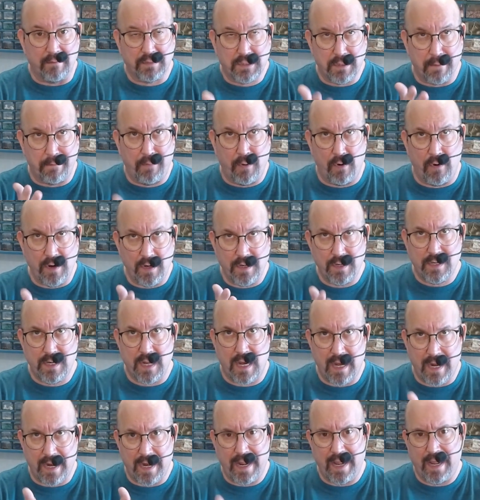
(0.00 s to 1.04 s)

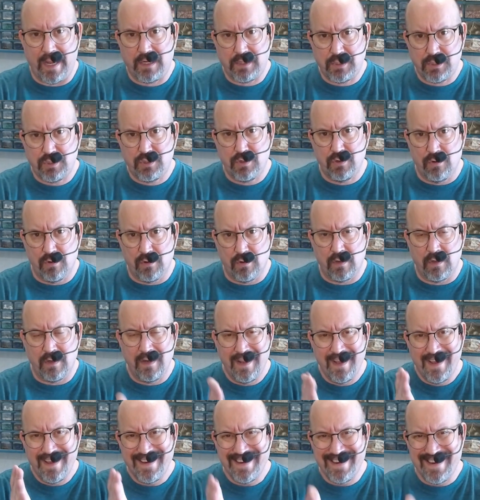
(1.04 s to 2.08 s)

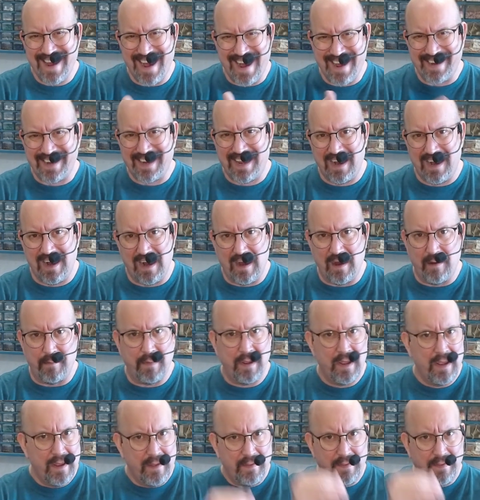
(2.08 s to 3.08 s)
Support.xtool.com.